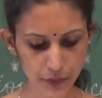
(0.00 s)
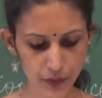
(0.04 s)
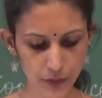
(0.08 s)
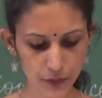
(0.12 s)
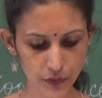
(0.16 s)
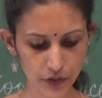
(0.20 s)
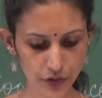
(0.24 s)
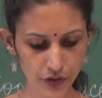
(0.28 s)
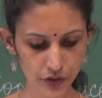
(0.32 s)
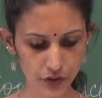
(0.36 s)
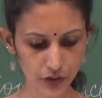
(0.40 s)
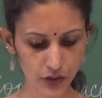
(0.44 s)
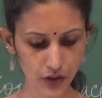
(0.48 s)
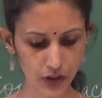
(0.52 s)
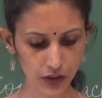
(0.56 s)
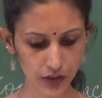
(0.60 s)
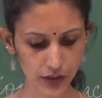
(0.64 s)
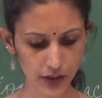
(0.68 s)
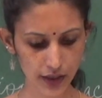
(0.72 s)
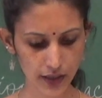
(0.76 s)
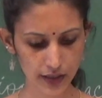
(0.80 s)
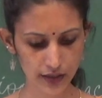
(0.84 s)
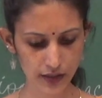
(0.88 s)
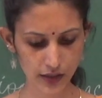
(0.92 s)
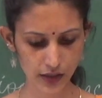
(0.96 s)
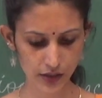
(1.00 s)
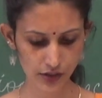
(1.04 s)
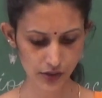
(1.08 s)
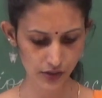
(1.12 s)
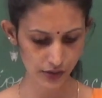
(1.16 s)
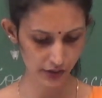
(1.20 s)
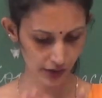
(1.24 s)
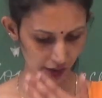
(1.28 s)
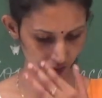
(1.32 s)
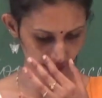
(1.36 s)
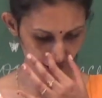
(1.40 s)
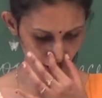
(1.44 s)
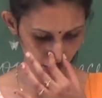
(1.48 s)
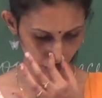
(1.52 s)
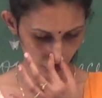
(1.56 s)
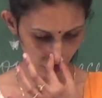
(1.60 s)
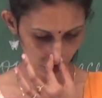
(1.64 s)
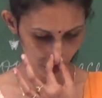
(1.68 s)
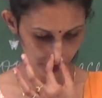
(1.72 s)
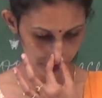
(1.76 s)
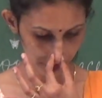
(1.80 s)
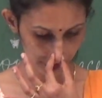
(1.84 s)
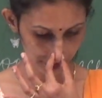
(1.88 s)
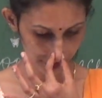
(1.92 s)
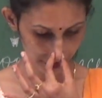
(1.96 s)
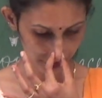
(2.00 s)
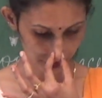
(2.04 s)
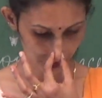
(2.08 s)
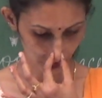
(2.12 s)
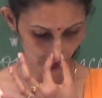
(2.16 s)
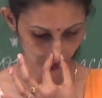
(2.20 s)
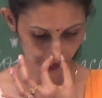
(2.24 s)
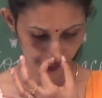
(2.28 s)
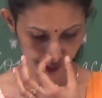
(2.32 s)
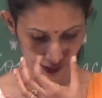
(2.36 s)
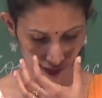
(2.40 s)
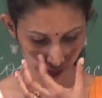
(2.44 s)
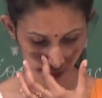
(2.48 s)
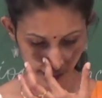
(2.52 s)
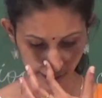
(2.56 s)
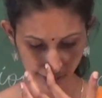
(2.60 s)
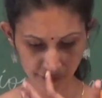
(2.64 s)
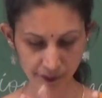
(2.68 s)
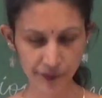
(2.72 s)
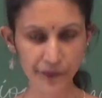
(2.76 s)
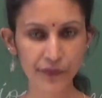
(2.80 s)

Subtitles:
promotion organizations, again all may be important.